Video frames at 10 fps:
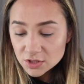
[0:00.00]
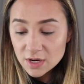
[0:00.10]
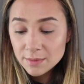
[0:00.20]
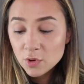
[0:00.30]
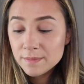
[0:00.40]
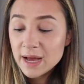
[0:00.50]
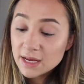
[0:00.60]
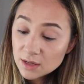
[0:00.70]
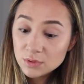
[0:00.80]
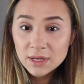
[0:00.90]
So now I'm going
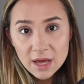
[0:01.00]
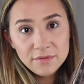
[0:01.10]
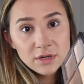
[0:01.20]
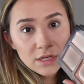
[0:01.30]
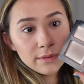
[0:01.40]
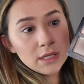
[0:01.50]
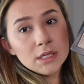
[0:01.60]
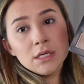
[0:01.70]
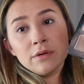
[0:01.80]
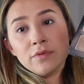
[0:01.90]
back in with the Kat Von D
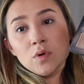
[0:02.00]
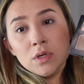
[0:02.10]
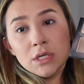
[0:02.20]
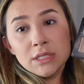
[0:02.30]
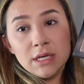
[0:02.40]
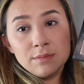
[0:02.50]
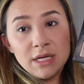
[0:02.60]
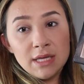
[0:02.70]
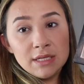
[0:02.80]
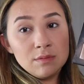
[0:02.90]
palette, of course, and I'm
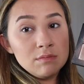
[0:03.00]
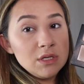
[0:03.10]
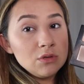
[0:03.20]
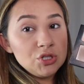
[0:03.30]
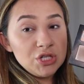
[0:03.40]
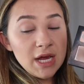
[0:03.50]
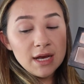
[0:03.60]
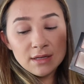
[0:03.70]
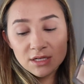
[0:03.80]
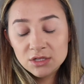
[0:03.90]
taking this middle
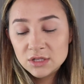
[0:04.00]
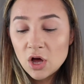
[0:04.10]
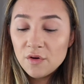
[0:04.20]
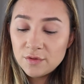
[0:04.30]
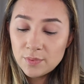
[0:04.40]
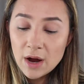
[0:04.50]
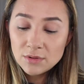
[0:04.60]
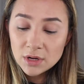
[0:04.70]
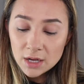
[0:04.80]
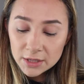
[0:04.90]
shade, this soft brown
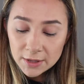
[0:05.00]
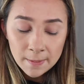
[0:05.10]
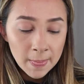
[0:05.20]
color,